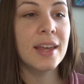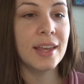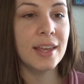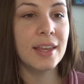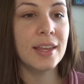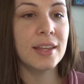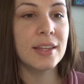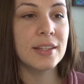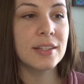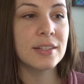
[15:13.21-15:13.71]

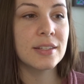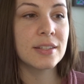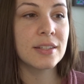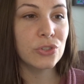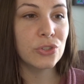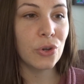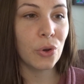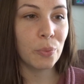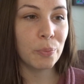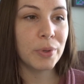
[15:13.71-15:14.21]
is
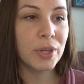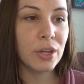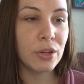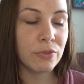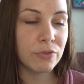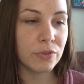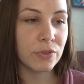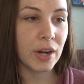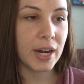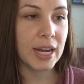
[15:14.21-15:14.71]
don't be
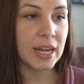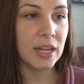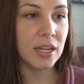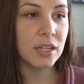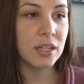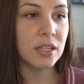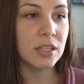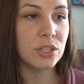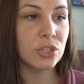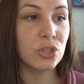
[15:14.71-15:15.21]

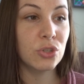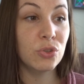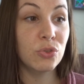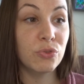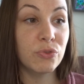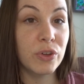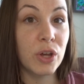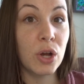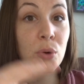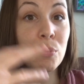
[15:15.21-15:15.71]
afraid to
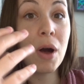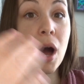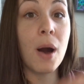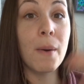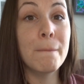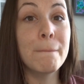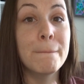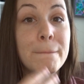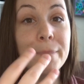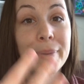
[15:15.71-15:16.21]
film
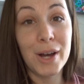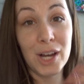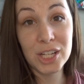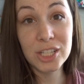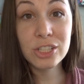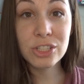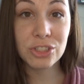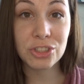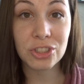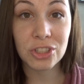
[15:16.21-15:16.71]
a
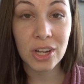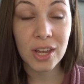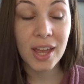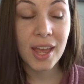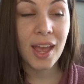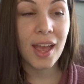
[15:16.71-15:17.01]
bunch